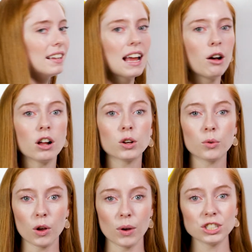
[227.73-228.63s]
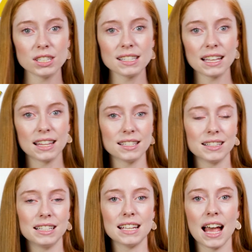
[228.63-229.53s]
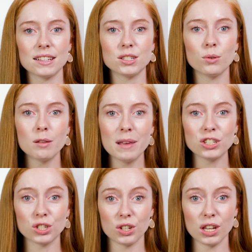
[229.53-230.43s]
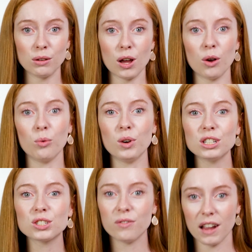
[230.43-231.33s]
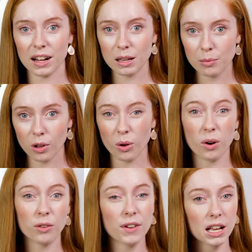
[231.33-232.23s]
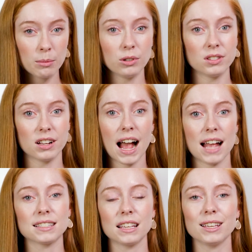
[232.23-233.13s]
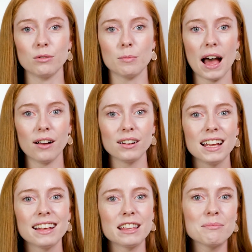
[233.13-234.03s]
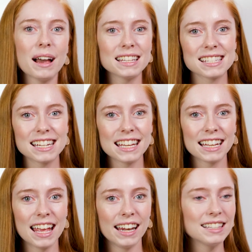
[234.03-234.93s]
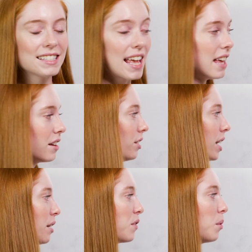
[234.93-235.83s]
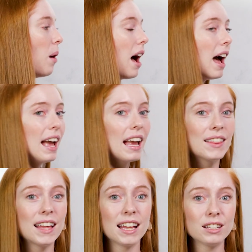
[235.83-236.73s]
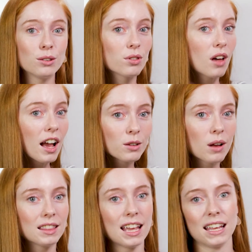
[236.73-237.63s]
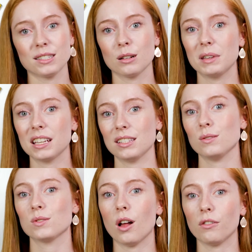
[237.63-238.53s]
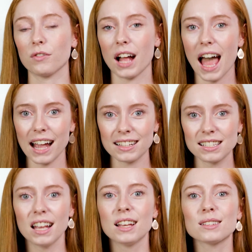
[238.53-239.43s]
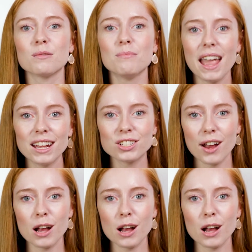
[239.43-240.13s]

Now, on questions like this on the test, you want to make sure that you know which variable or variables they're asking you about. They might sneak it in and say they're looking for y, and then you thought you got the answer because you solved for x. So make sure